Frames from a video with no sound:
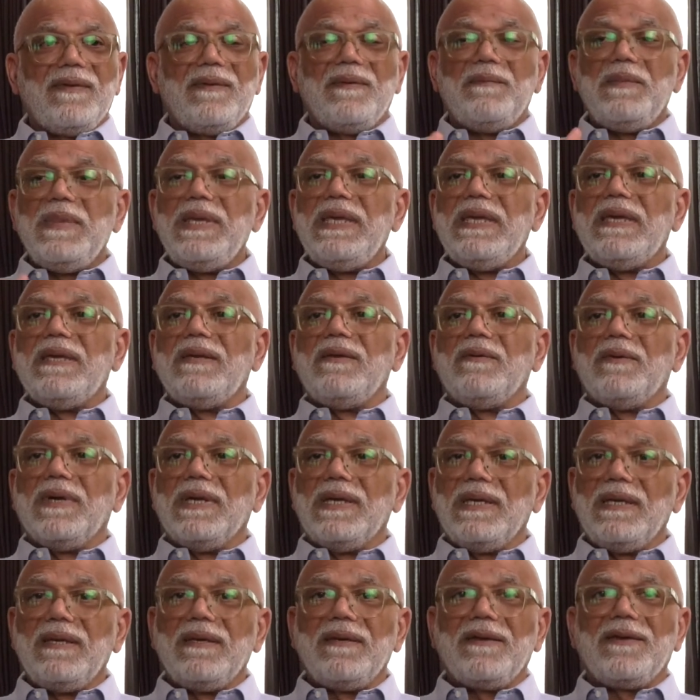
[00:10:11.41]
Me,
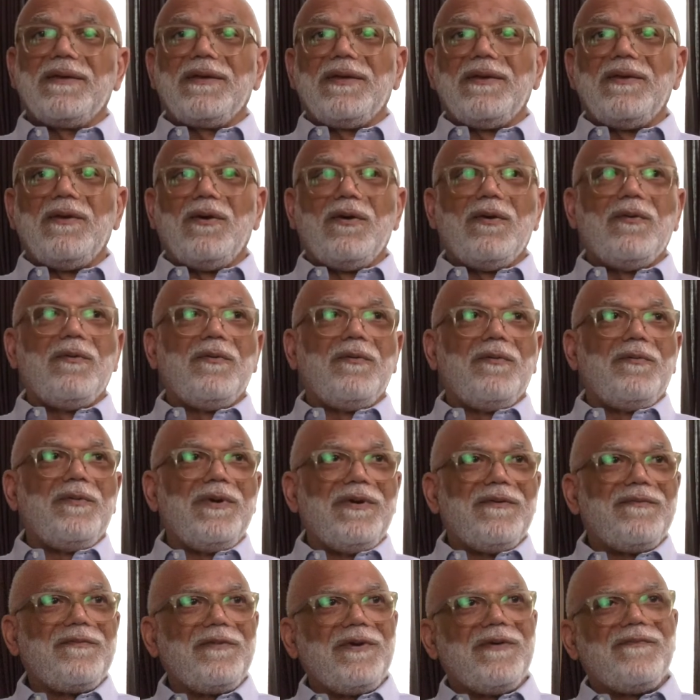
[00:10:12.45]
anyway. You know,
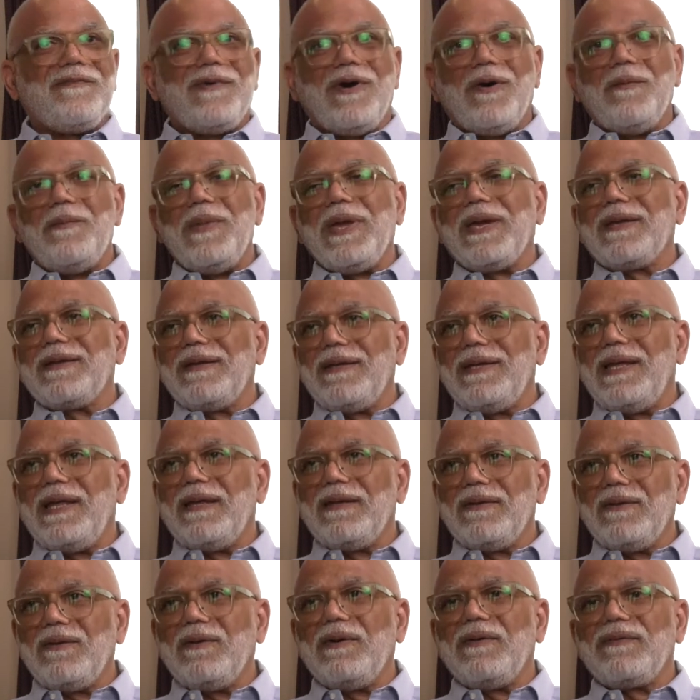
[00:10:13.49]
we're probably making a lot
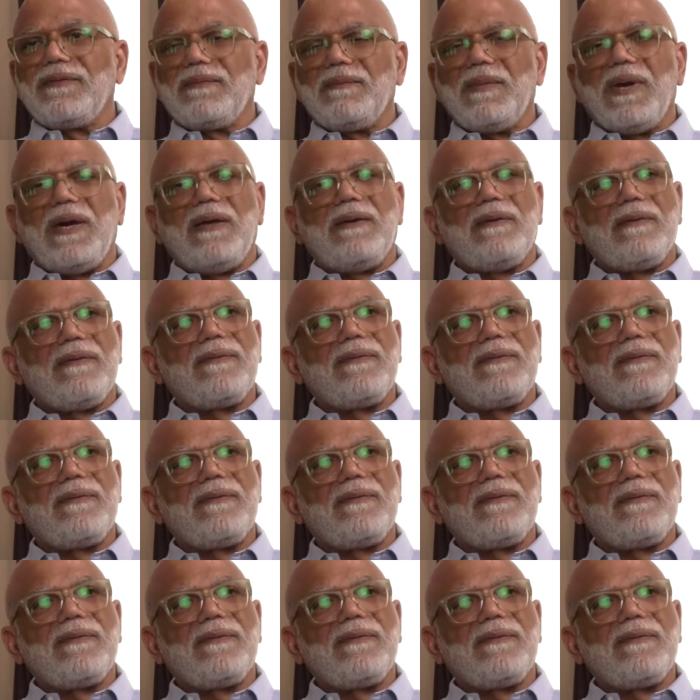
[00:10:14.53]
of noise about it.